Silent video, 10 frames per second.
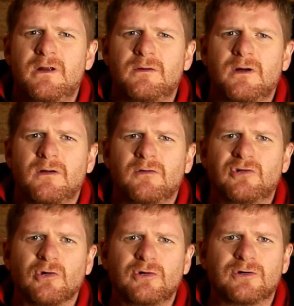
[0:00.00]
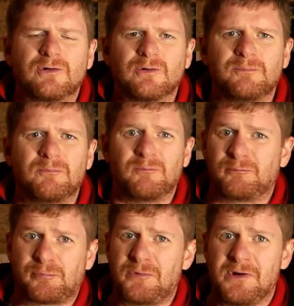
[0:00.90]
a Joker,
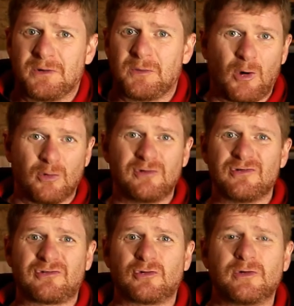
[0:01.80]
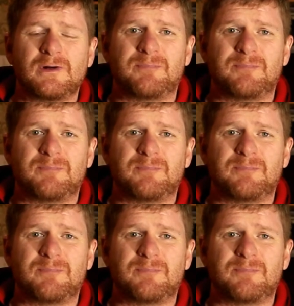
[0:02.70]
origin story,